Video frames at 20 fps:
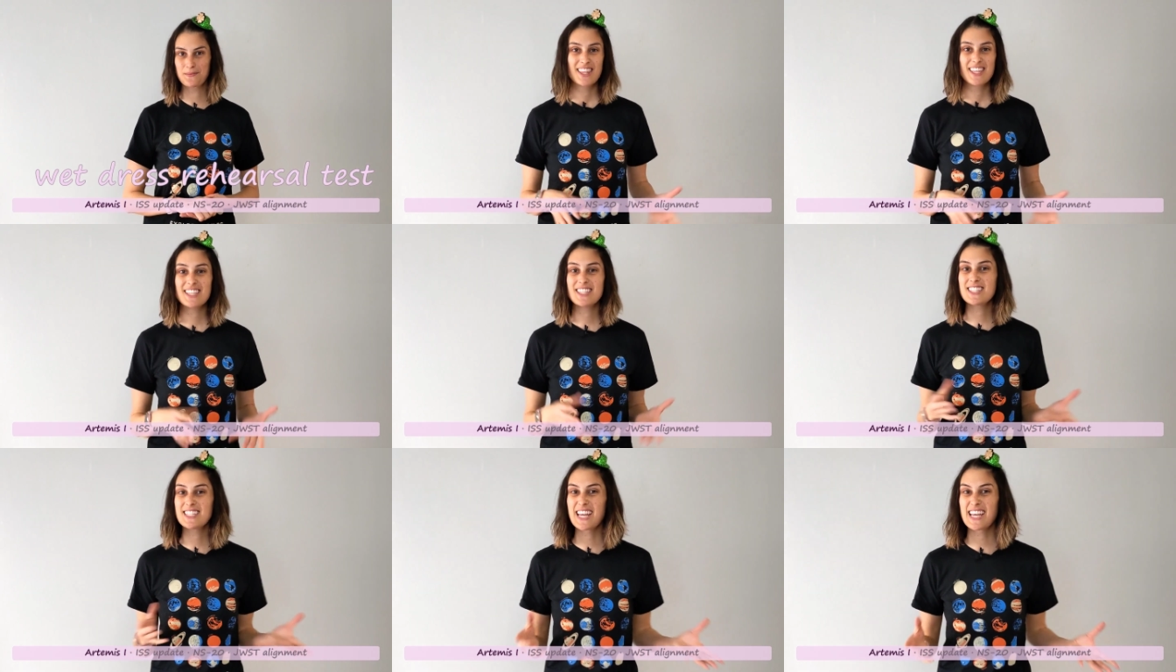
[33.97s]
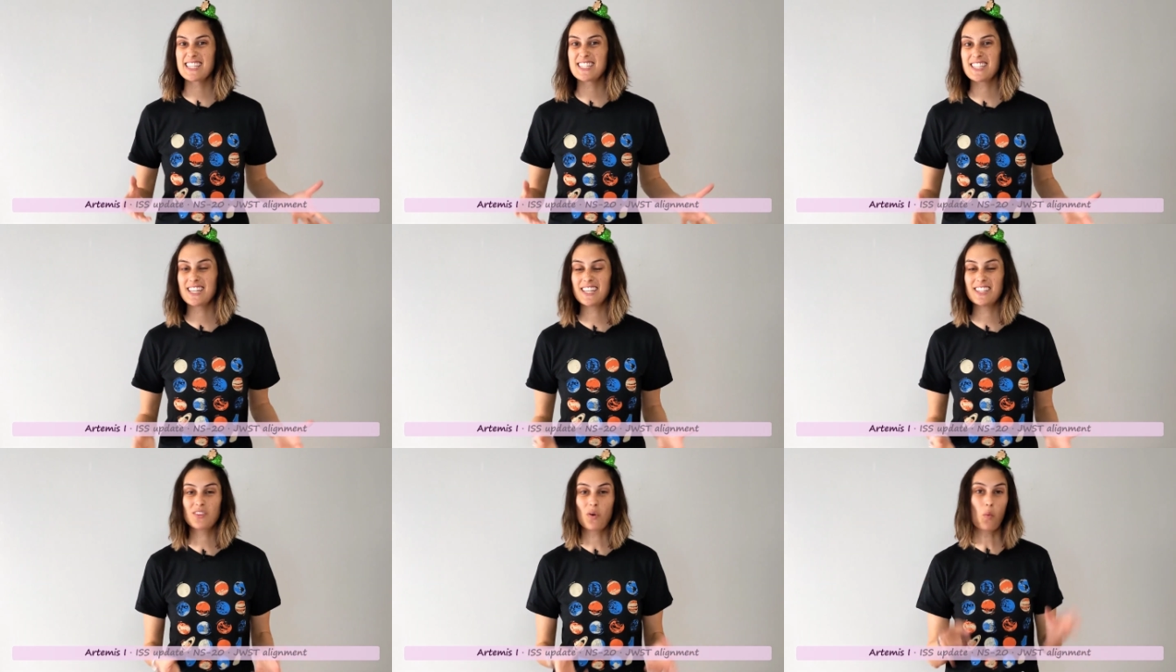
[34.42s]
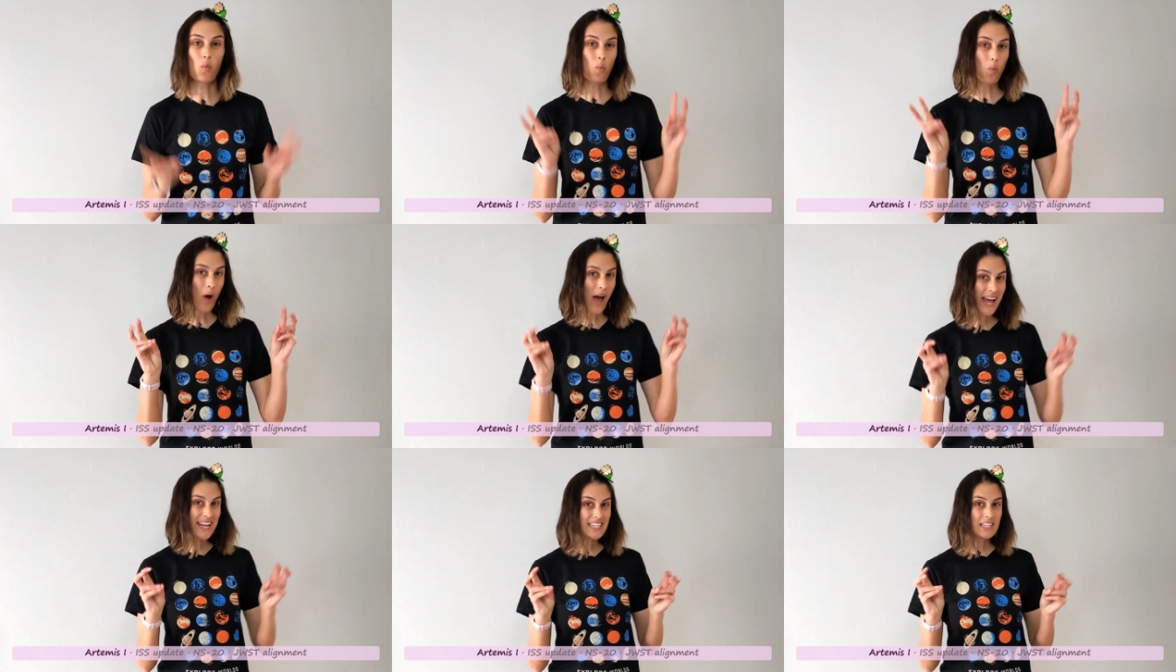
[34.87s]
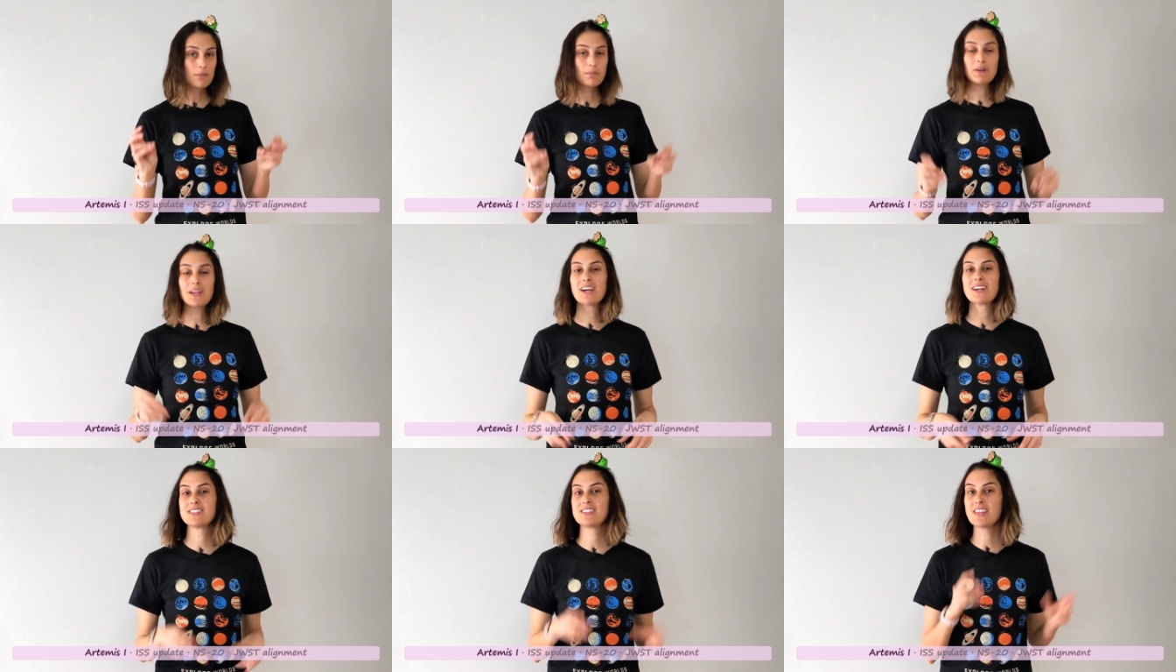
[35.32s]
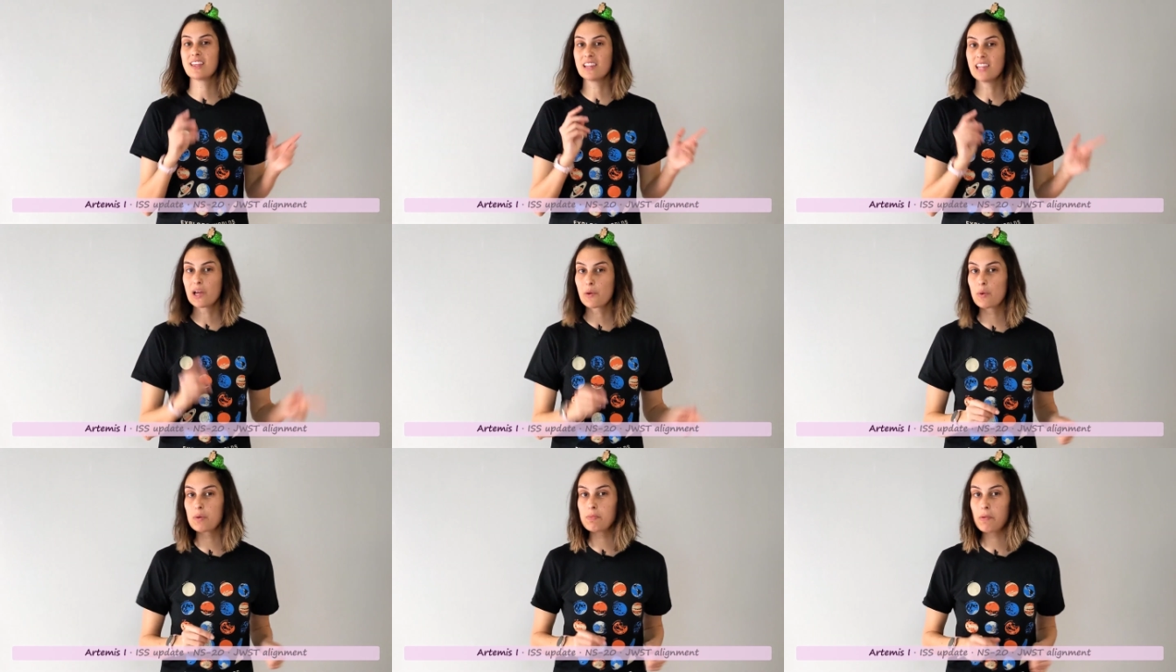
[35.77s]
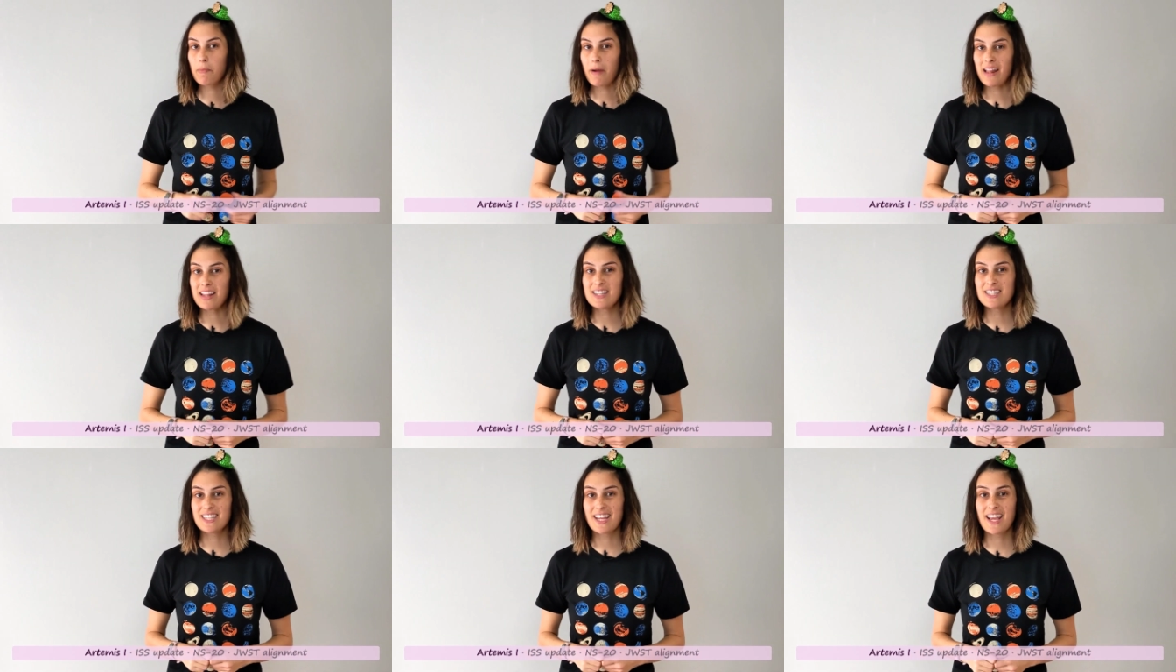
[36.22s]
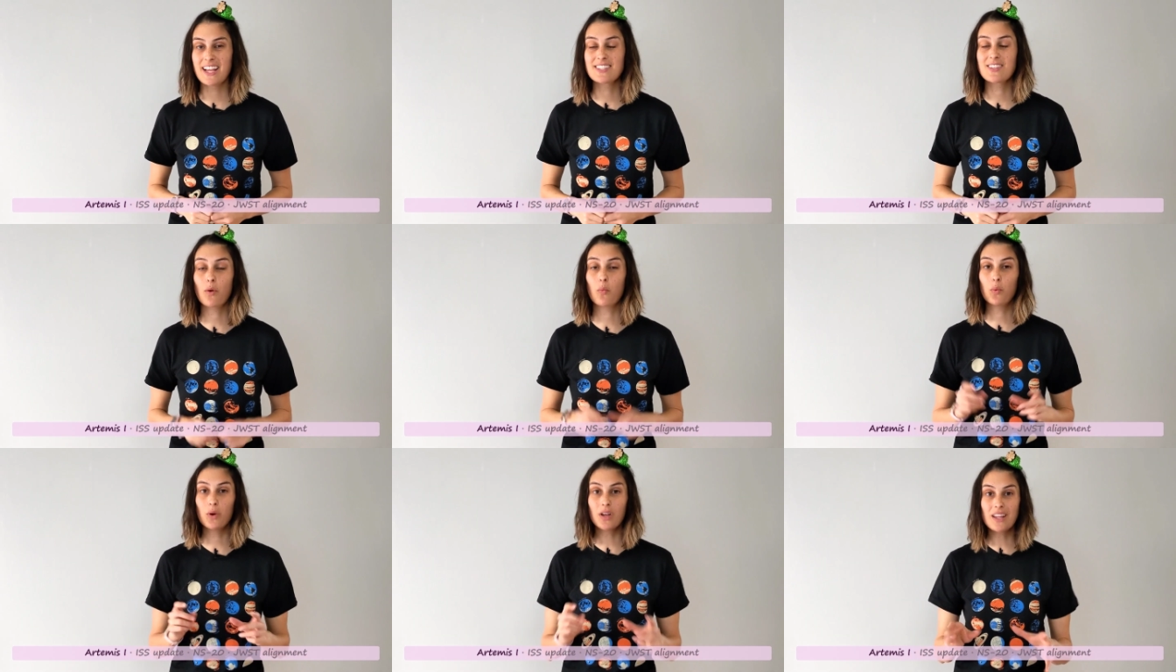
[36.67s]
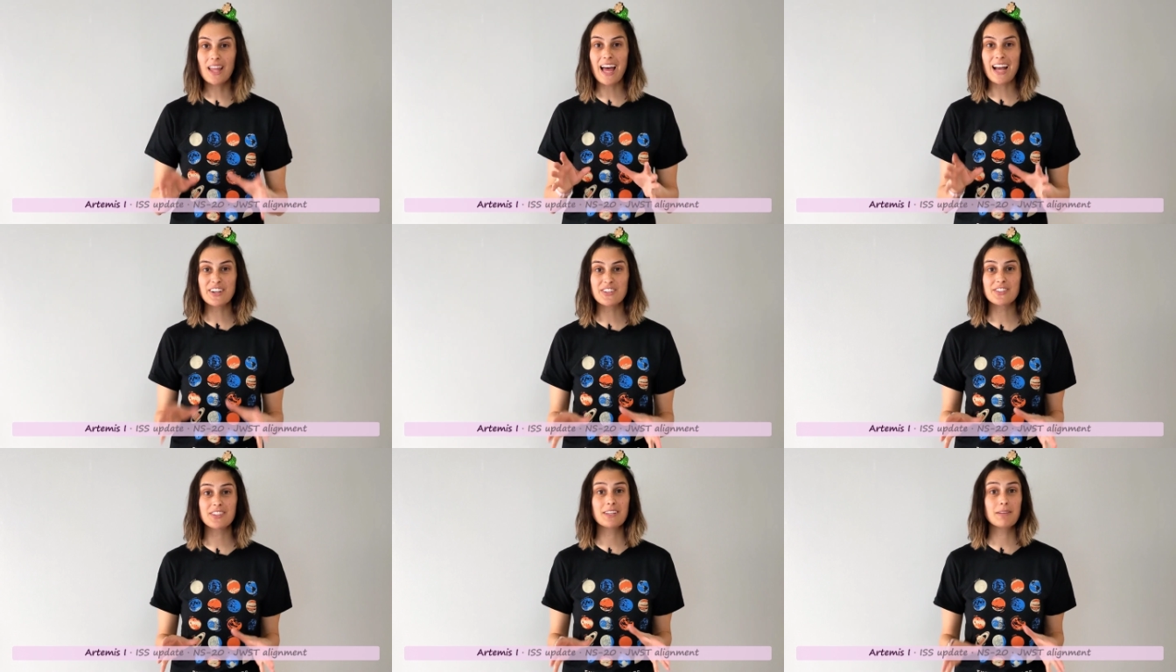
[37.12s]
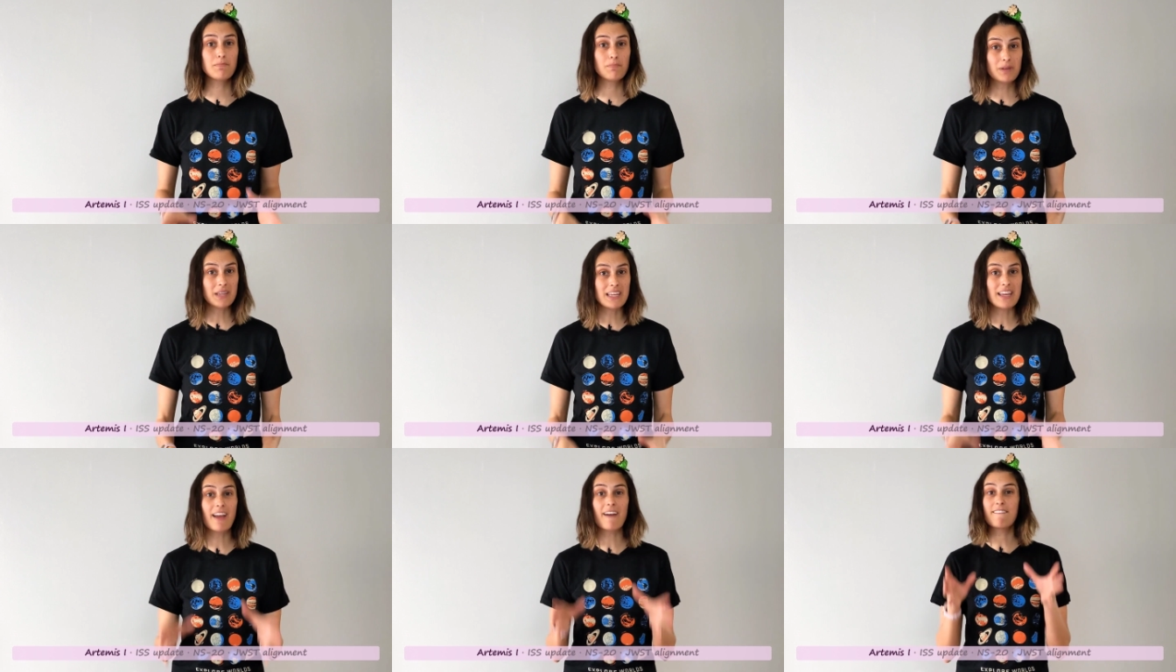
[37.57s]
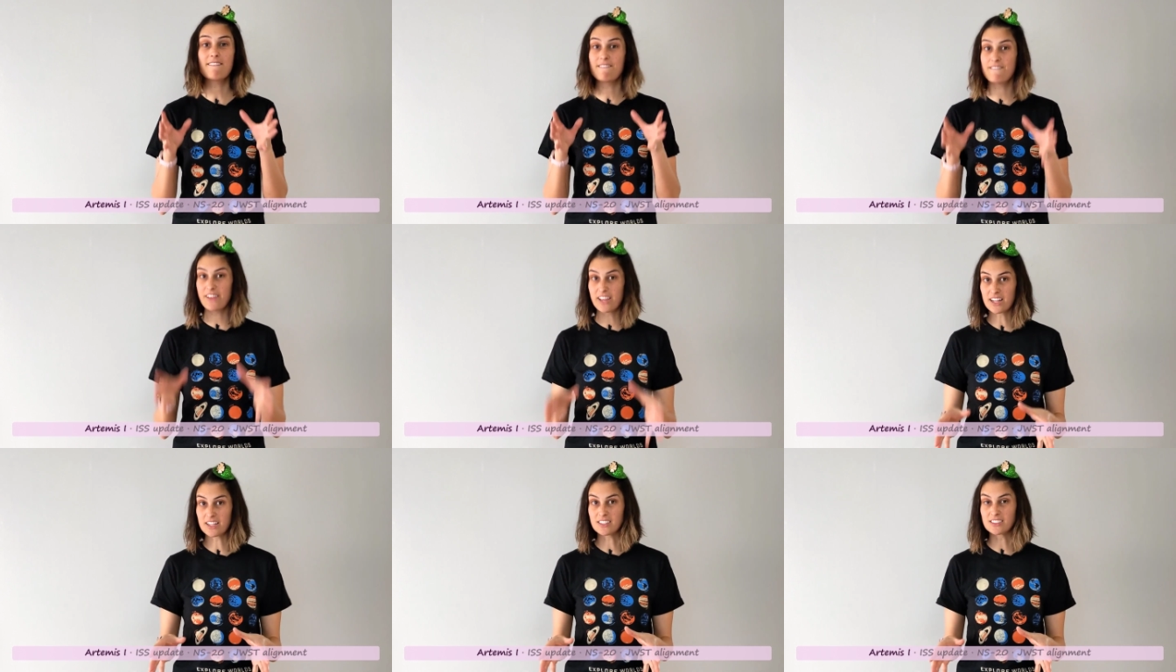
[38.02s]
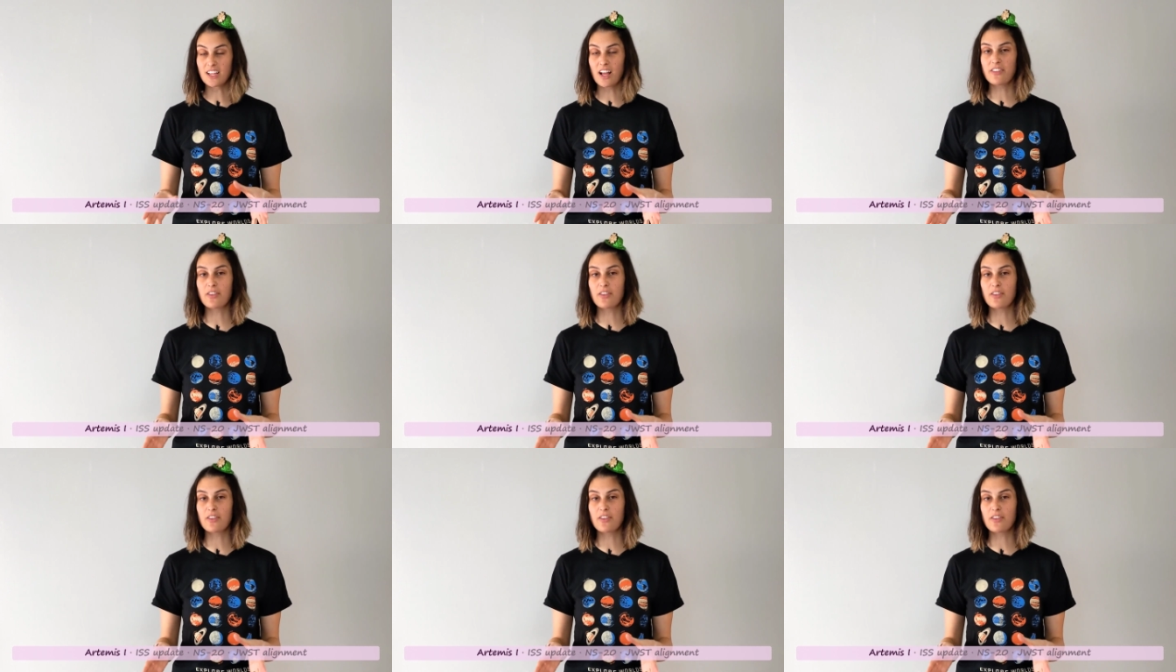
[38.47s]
This test is wet because the liquid propellant tanks will actually be filled,